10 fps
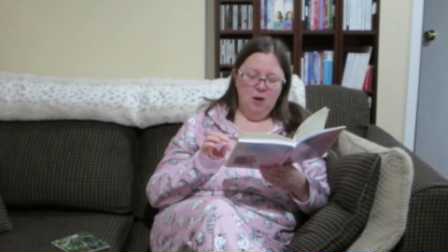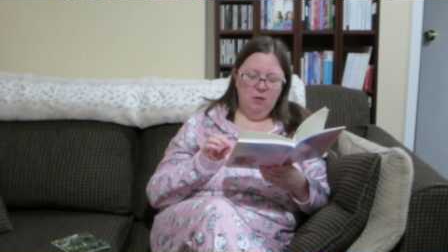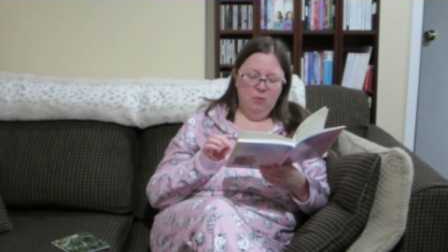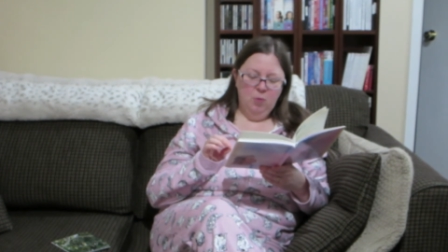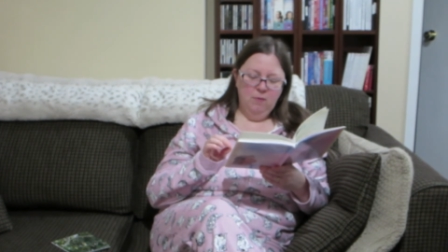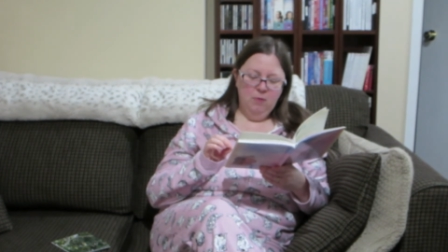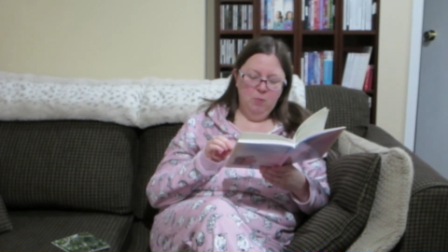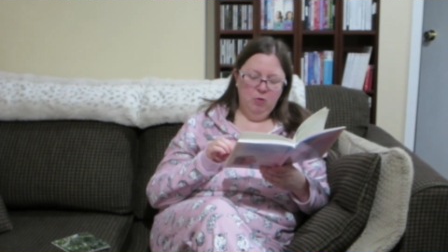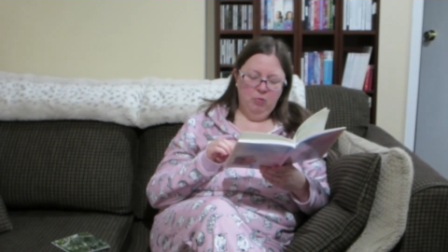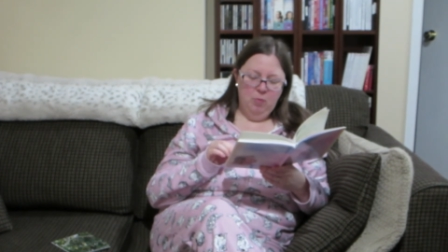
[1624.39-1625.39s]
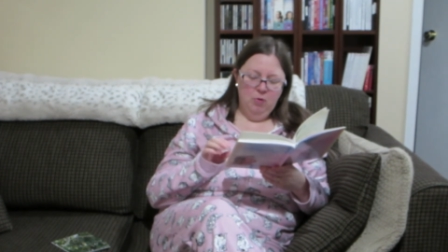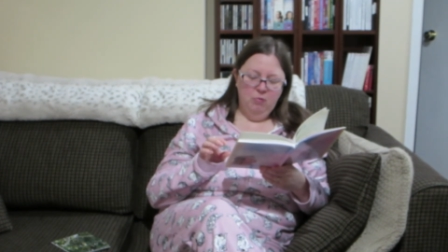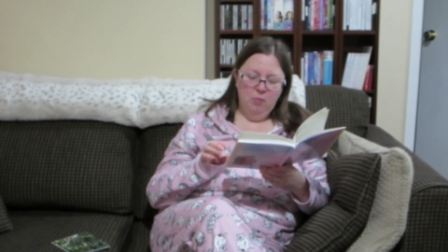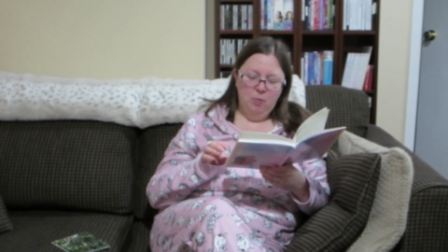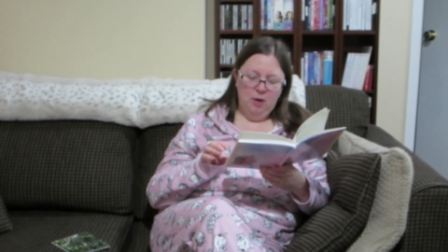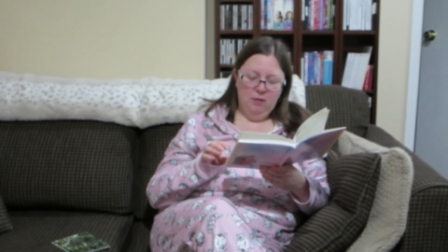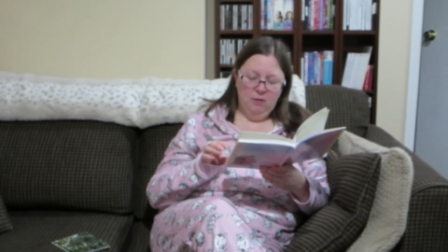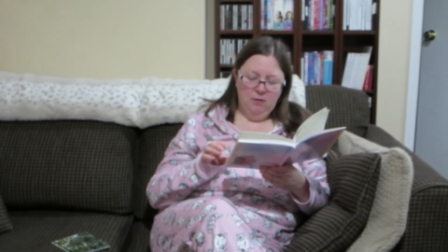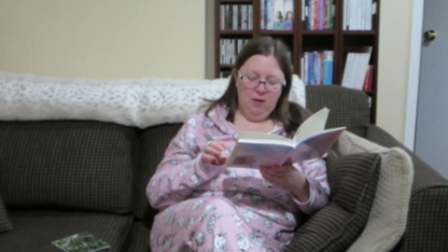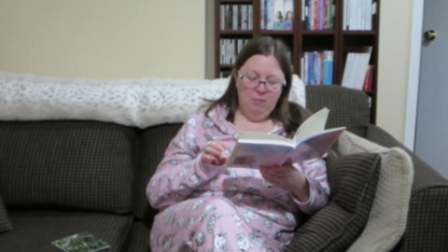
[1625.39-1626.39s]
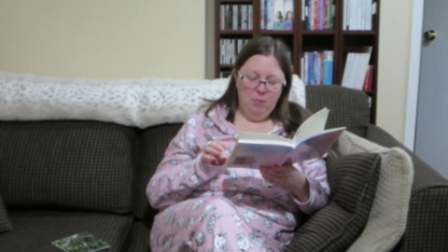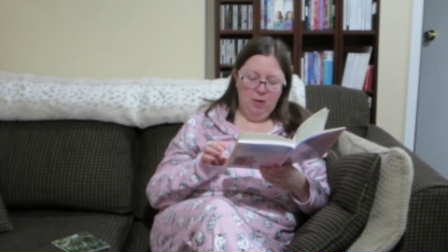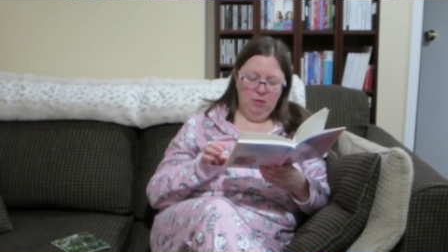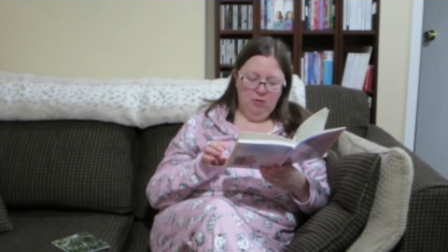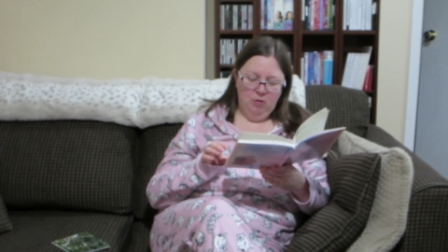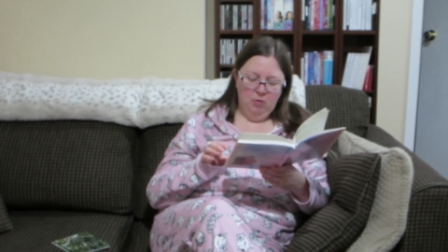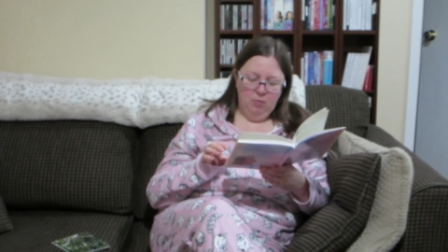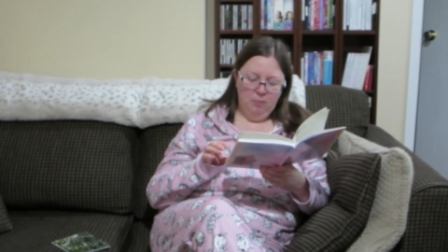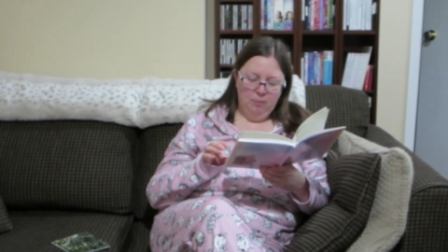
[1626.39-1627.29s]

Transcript: It's one of the most beautiful places I've been to,